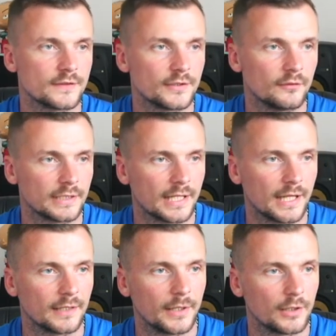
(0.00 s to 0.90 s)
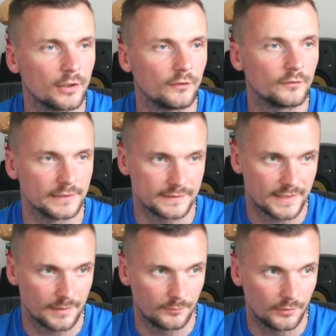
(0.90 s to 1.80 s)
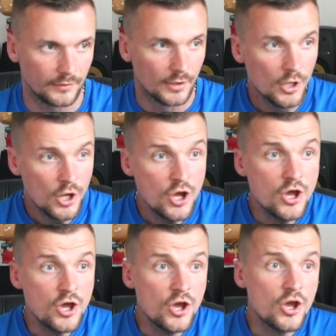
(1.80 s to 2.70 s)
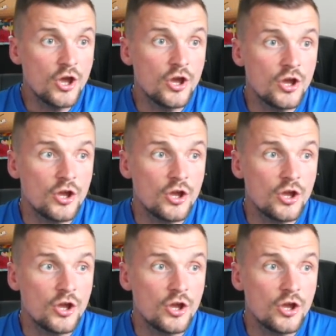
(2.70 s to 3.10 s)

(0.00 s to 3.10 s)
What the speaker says: I don't really care about golf. I need to take a breath.